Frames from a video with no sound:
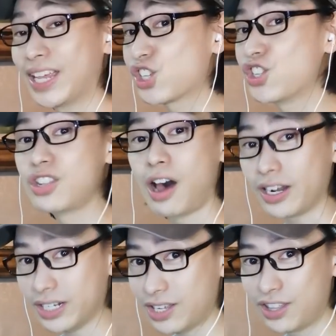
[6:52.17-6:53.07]
is
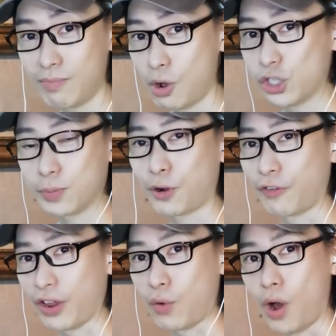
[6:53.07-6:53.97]
not the most
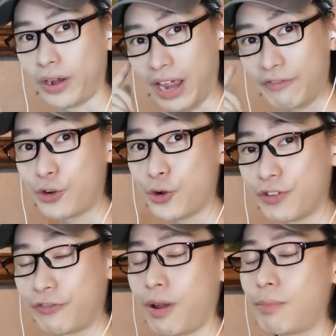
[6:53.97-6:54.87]
perfect one I've
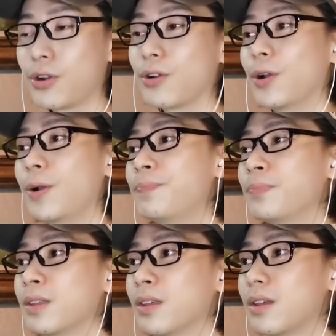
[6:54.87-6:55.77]
heard from
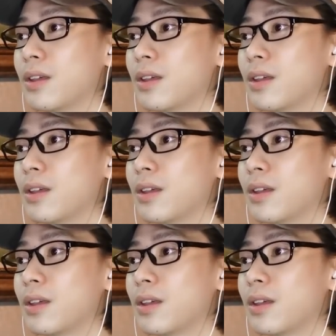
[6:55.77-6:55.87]
her,